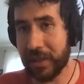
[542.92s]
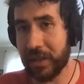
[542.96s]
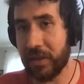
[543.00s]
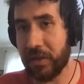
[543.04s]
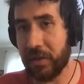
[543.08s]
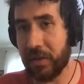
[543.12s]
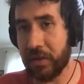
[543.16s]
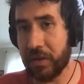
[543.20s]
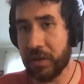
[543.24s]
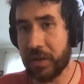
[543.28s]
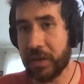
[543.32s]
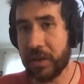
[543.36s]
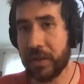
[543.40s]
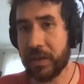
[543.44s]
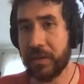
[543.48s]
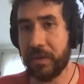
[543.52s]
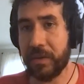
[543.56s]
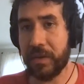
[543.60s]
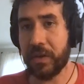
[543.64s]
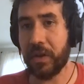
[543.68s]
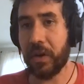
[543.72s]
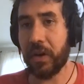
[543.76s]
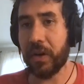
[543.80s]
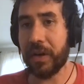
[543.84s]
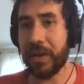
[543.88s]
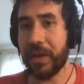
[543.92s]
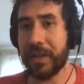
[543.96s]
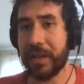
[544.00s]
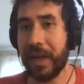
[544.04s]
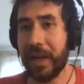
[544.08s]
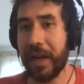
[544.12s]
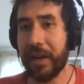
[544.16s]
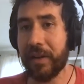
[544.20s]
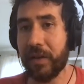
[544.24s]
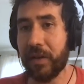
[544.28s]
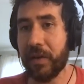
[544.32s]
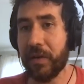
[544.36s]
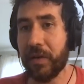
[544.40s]
year's starting
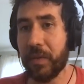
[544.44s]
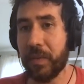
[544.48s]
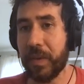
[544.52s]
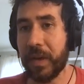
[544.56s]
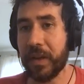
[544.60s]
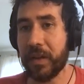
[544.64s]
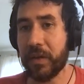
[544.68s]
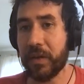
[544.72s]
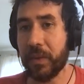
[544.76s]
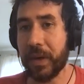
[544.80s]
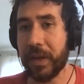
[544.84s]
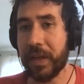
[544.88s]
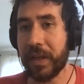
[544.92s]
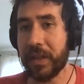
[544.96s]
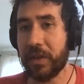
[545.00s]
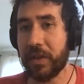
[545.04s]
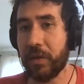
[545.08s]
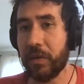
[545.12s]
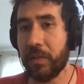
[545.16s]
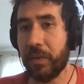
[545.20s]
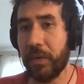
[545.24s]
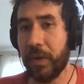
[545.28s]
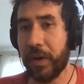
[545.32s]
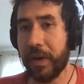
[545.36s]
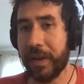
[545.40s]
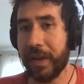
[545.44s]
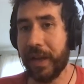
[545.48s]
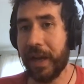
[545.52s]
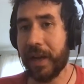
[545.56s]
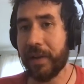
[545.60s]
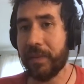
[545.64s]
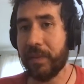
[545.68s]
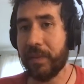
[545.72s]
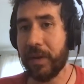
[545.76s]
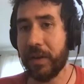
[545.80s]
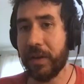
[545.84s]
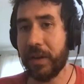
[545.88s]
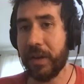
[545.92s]
salary would be
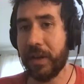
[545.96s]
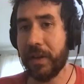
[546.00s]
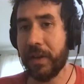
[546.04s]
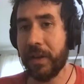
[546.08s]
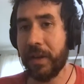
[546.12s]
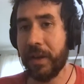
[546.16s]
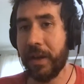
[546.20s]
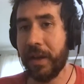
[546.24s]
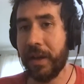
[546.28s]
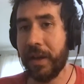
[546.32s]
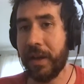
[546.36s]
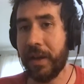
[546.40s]
$22.9 million.